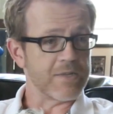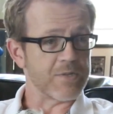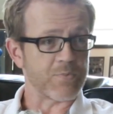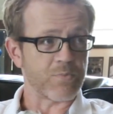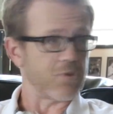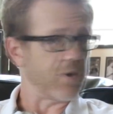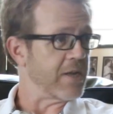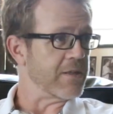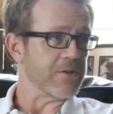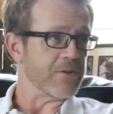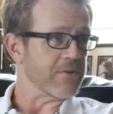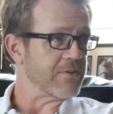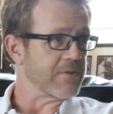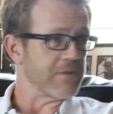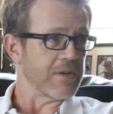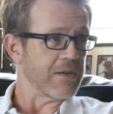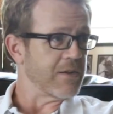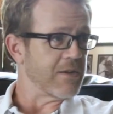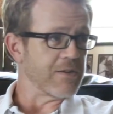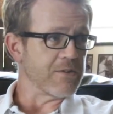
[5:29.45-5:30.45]
his
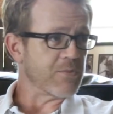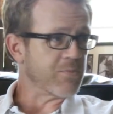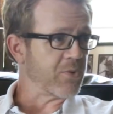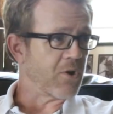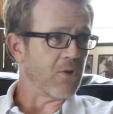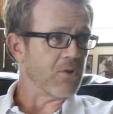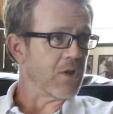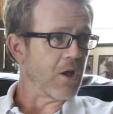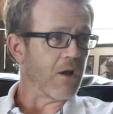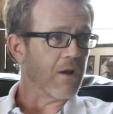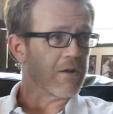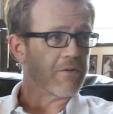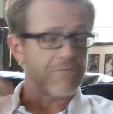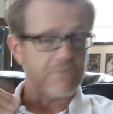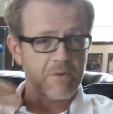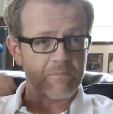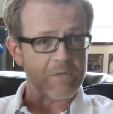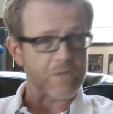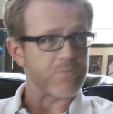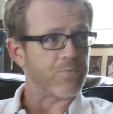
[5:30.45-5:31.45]
prelude, his prologue.
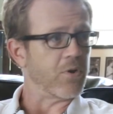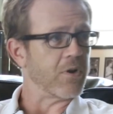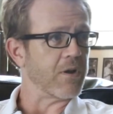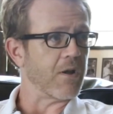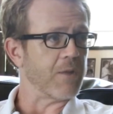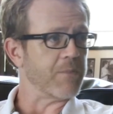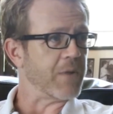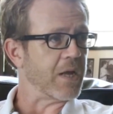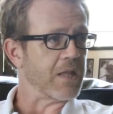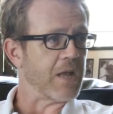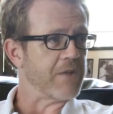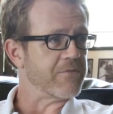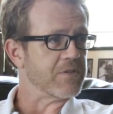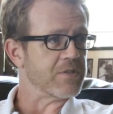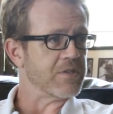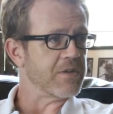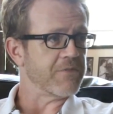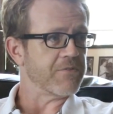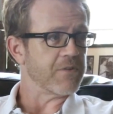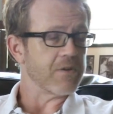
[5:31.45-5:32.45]
From this point on, my life
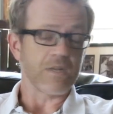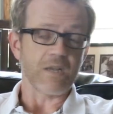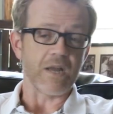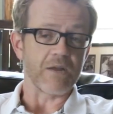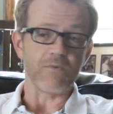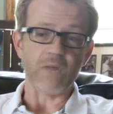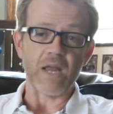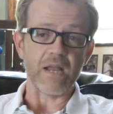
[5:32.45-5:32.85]
is different.